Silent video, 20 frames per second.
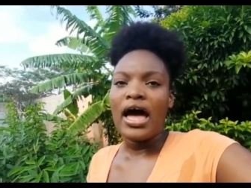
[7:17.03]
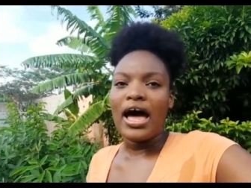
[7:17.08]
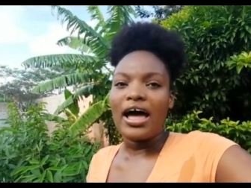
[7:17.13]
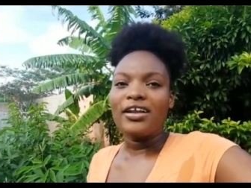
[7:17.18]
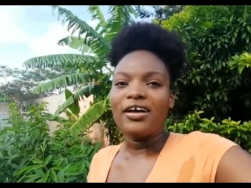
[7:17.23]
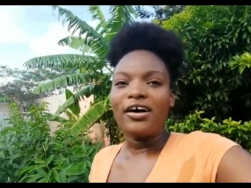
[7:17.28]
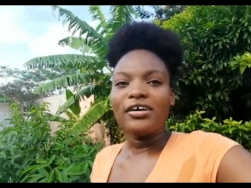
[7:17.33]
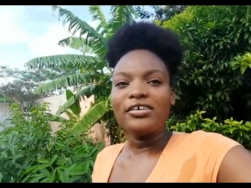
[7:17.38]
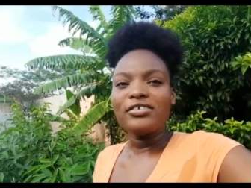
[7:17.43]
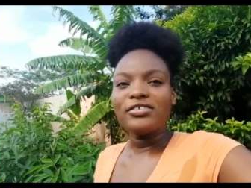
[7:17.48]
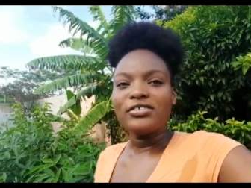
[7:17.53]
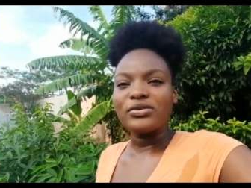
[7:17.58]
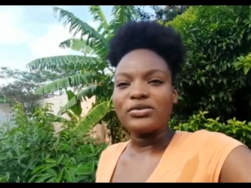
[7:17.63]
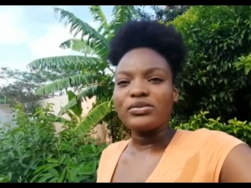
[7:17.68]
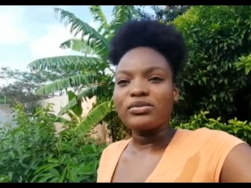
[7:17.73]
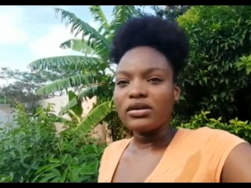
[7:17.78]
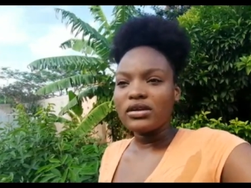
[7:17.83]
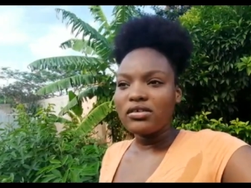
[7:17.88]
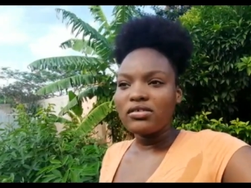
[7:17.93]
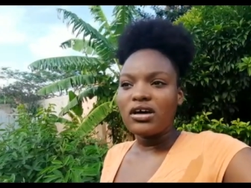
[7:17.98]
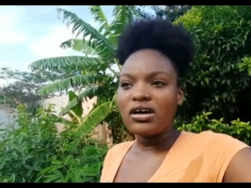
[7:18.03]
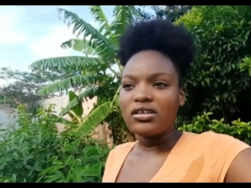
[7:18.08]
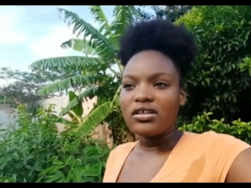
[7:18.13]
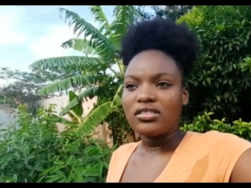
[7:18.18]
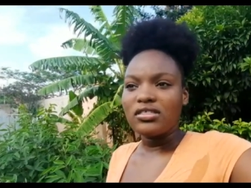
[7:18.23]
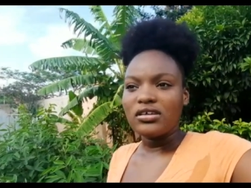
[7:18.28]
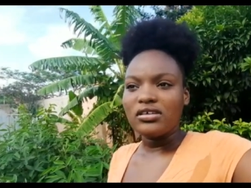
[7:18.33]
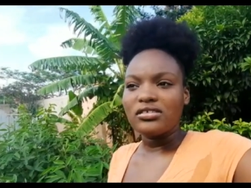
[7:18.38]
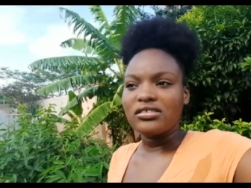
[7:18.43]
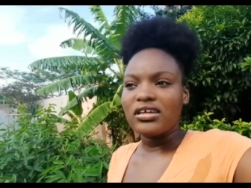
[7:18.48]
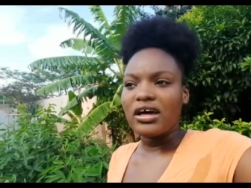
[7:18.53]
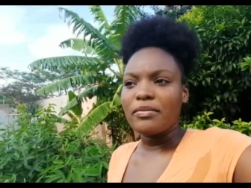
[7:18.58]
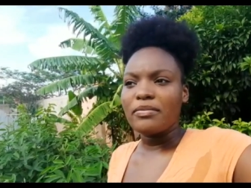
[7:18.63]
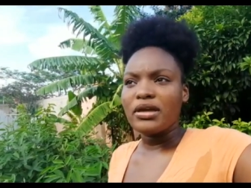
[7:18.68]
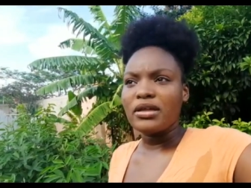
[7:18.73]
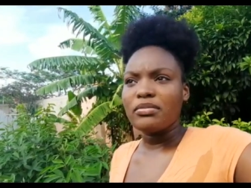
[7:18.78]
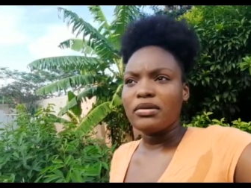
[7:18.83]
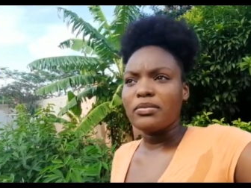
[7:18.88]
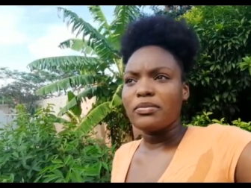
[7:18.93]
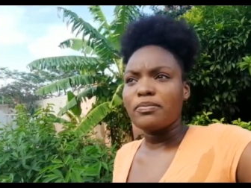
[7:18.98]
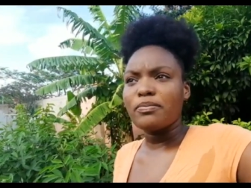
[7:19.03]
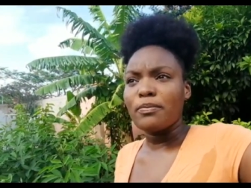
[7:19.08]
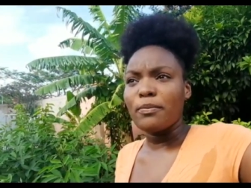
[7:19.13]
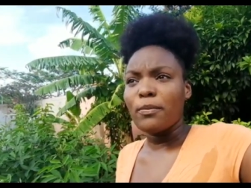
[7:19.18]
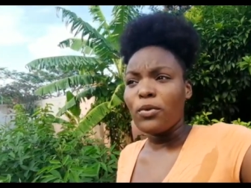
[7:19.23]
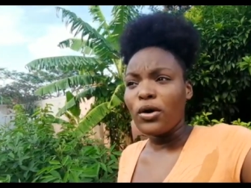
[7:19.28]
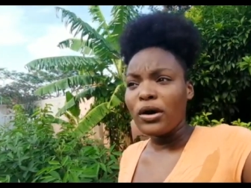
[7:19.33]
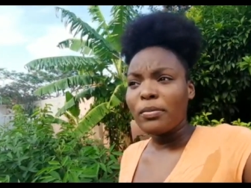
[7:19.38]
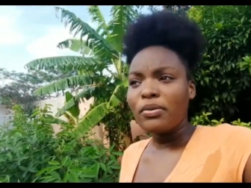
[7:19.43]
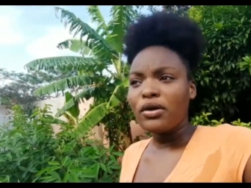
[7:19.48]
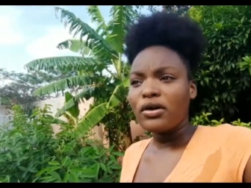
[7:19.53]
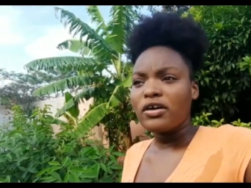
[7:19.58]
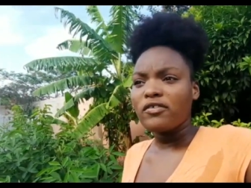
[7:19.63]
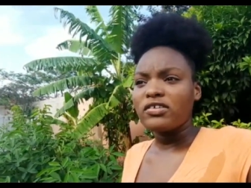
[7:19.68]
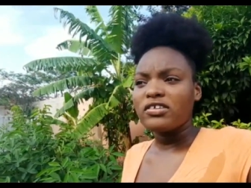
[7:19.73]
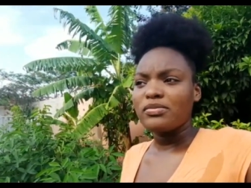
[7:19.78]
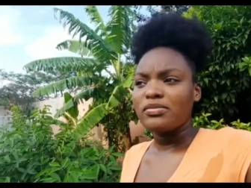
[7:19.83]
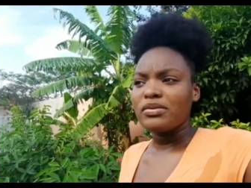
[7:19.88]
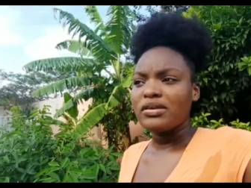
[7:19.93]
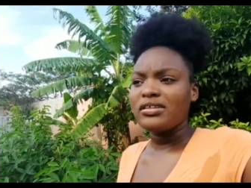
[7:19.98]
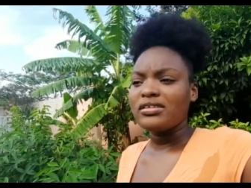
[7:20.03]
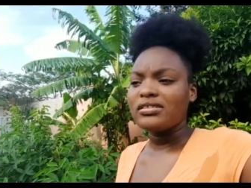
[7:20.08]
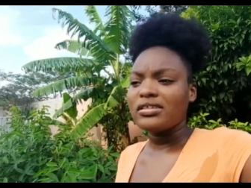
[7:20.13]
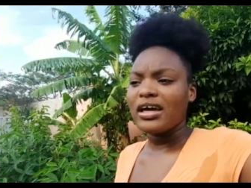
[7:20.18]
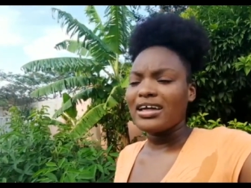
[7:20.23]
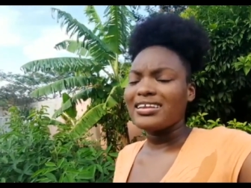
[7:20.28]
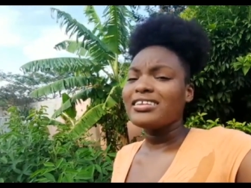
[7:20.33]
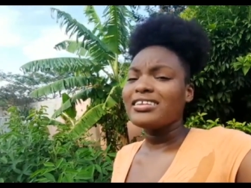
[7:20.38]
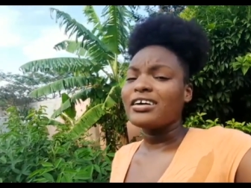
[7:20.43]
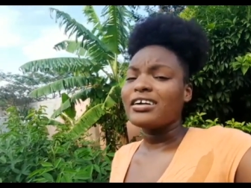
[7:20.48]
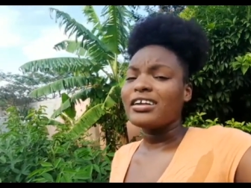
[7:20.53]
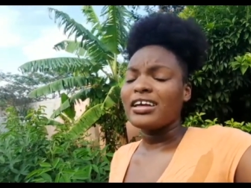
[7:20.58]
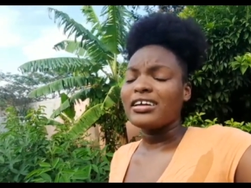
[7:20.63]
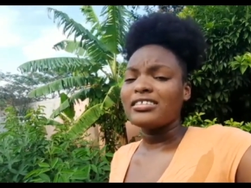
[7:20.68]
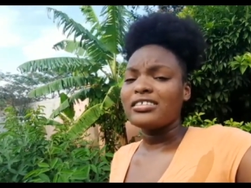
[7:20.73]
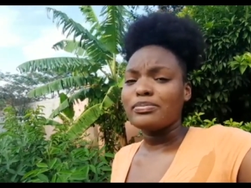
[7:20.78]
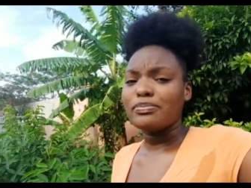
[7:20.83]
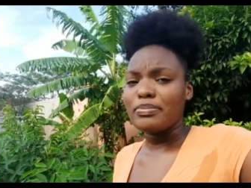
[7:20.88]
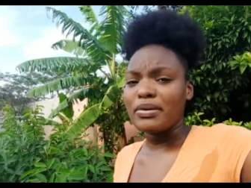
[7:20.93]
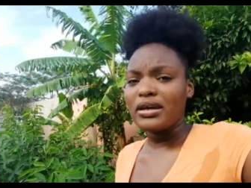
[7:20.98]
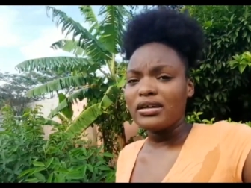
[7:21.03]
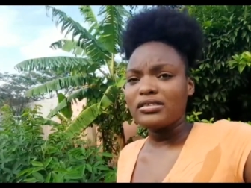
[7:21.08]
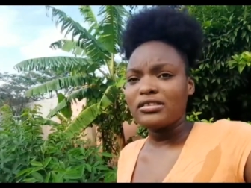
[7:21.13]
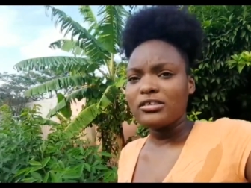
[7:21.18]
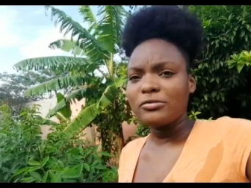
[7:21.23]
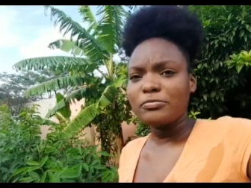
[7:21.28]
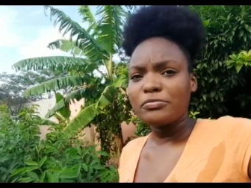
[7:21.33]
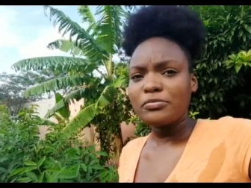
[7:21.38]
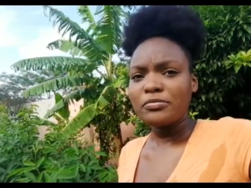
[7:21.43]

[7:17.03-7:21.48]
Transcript: and also one of the other things that made me more proud of this piece I did not expect